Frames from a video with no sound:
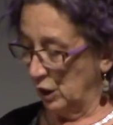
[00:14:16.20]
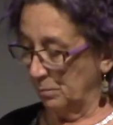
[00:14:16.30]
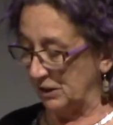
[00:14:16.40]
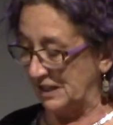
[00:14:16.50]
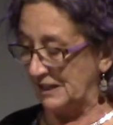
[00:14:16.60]

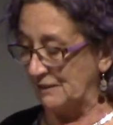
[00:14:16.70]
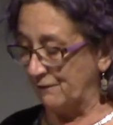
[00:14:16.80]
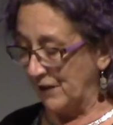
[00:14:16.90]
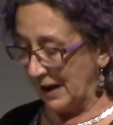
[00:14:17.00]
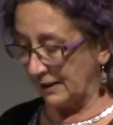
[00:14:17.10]
but it
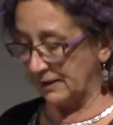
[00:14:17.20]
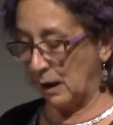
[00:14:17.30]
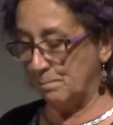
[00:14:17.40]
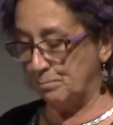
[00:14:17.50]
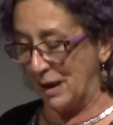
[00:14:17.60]
effects
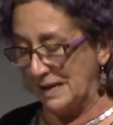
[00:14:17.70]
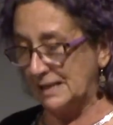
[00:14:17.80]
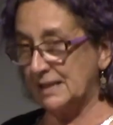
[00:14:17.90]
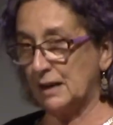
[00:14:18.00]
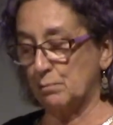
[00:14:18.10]
a
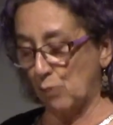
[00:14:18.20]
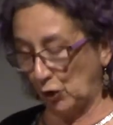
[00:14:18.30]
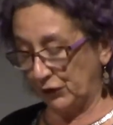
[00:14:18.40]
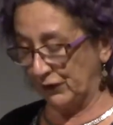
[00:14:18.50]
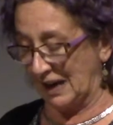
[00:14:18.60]
basic
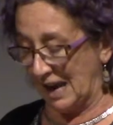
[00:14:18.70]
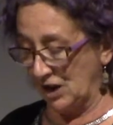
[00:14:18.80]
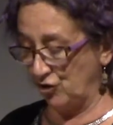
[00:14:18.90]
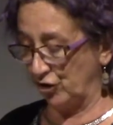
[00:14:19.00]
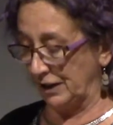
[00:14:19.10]

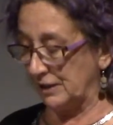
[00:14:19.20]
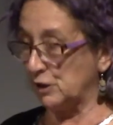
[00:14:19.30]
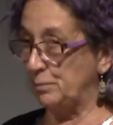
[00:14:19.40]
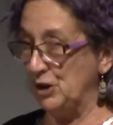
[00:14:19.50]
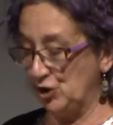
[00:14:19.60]
modification in
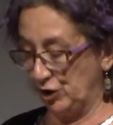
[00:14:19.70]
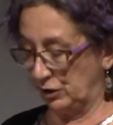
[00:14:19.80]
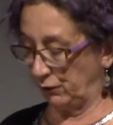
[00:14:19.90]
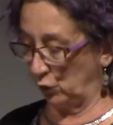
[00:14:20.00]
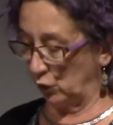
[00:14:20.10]

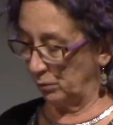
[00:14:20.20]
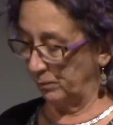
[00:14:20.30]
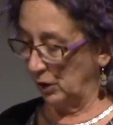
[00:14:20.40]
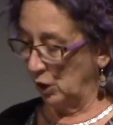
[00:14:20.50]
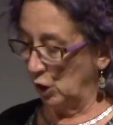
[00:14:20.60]
species form,
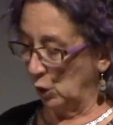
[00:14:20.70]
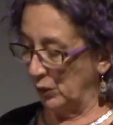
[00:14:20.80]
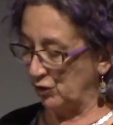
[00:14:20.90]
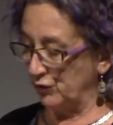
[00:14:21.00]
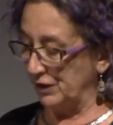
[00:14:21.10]

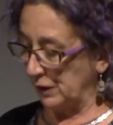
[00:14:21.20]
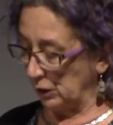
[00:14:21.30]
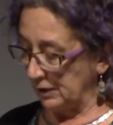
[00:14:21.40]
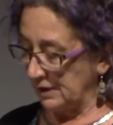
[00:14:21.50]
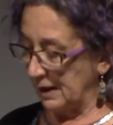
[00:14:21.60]
which
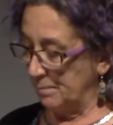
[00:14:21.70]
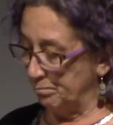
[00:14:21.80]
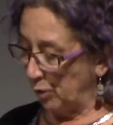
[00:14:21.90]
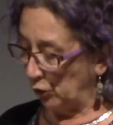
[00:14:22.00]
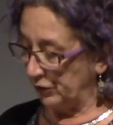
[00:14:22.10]
results in
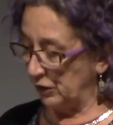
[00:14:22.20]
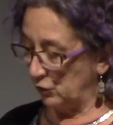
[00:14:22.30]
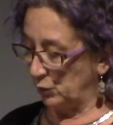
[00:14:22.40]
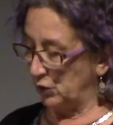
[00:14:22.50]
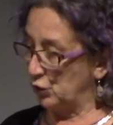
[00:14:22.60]

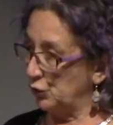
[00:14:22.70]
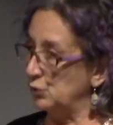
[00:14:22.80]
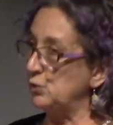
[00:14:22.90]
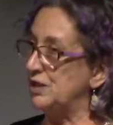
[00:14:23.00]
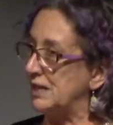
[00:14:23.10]
bodies with
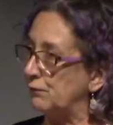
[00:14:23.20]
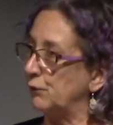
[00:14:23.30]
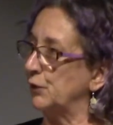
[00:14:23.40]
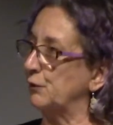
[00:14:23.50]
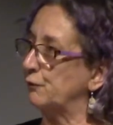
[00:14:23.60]
two
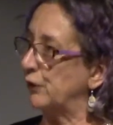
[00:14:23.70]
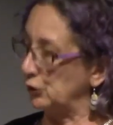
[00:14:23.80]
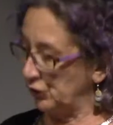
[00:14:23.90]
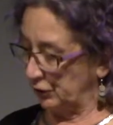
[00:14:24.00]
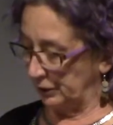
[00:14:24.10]
different
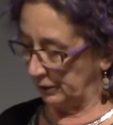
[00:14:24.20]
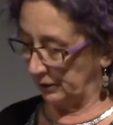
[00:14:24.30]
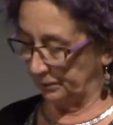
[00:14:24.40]
functions.